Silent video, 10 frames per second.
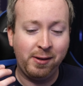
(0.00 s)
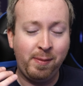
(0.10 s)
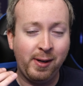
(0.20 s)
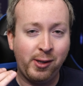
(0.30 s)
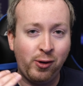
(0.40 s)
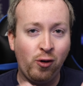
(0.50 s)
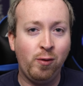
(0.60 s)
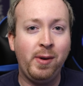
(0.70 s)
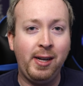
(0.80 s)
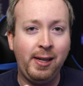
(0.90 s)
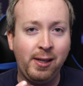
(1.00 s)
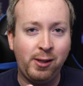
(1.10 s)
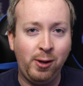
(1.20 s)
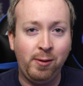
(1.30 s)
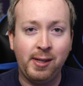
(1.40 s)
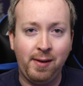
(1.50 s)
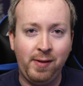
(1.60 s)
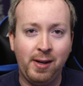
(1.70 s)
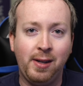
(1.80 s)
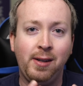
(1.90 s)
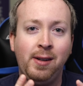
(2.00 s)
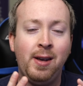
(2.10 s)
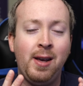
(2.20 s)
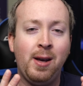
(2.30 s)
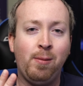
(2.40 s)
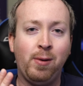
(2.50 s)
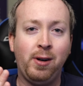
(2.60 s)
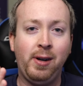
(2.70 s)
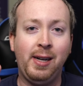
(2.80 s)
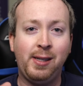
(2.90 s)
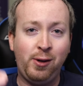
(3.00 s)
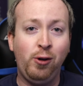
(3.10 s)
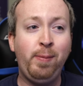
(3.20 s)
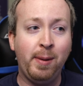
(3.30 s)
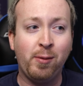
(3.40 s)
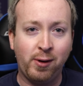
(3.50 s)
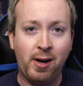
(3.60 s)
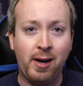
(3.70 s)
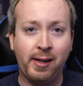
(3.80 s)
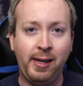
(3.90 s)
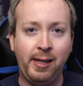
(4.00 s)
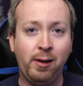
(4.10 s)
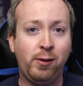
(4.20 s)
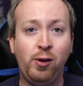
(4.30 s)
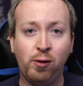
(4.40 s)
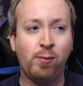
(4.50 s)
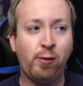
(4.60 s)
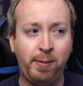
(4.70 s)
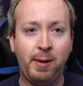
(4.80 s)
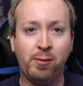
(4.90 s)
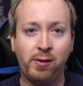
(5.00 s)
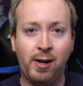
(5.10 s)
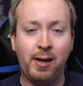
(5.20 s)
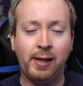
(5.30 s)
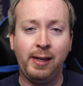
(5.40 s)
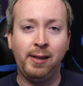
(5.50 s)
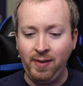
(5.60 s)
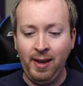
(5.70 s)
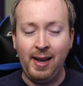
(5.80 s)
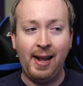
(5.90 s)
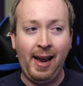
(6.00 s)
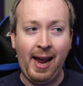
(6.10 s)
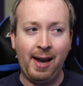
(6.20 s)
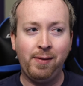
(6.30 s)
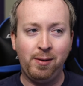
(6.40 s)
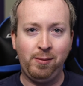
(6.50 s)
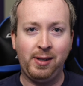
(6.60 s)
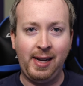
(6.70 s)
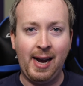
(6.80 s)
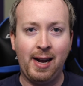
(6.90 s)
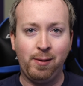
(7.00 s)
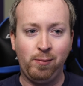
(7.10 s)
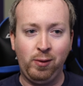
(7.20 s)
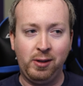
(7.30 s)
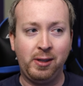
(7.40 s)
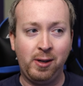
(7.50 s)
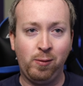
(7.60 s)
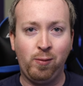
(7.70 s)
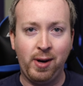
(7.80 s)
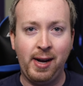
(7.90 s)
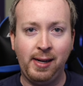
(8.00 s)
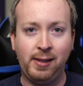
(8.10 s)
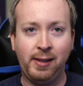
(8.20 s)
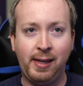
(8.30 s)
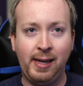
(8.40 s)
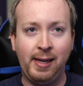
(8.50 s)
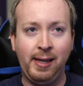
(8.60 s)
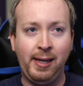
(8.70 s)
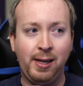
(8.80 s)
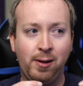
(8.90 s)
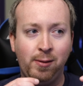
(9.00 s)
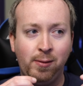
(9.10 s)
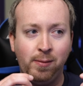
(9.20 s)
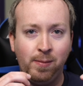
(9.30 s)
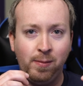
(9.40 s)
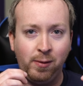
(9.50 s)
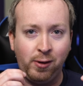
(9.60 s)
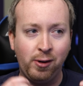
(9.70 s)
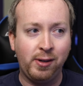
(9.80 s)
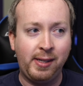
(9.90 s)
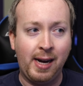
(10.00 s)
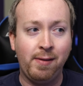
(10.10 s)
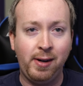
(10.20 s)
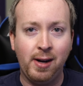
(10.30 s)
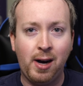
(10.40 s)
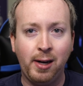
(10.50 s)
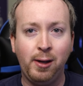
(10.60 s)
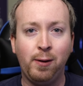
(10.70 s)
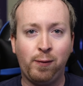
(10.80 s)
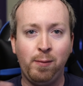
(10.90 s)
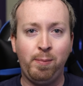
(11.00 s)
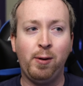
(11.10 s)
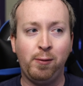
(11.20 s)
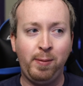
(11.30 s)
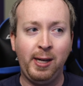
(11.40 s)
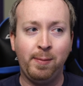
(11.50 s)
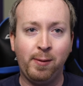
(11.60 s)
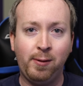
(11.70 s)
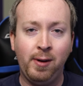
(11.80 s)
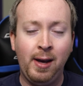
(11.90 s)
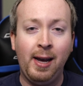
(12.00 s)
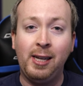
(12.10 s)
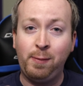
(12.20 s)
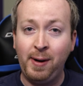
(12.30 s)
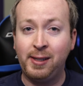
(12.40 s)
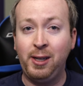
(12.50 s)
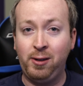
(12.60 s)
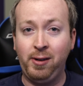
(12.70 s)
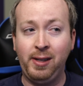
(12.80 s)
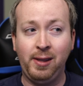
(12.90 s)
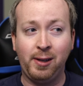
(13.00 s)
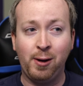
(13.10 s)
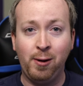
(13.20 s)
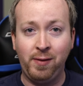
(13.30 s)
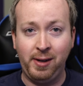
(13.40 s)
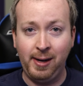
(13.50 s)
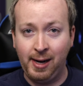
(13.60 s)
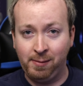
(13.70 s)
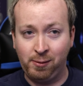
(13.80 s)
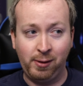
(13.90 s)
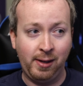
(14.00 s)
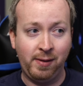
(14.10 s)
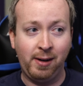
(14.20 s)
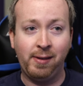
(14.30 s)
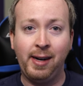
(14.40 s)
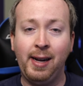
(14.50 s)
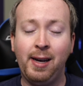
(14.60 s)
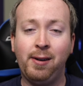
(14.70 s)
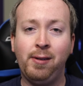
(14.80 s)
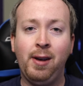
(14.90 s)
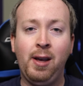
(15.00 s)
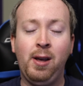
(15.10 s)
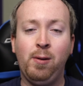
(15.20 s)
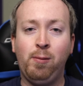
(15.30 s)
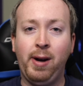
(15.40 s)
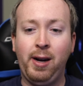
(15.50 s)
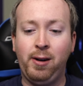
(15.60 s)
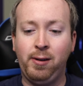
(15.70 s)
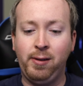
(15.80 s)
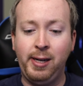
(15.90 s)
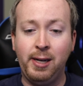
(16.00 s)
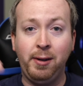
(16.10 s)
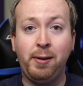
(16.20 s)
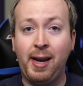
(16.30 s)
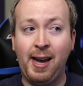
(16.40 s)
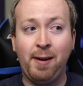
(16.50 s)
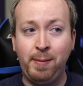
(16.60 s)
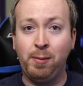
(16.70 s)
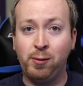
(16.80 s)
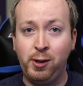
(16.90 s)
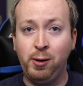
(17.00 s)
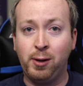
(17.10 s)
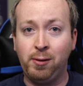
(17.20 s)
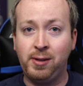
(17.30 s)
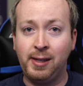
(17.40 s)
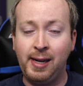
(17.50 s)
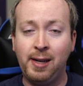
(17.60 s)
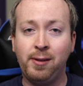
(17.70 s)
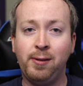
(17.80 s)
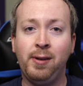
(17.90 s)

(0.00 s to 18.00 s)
been so many shoots I've done where it's two people talking, you know, two or more people talking, and I haven't really had a really good way to get, you know, good sounding audio from both people, especially during the COVID times we're living in right now, where, you know, you can't have people too close together.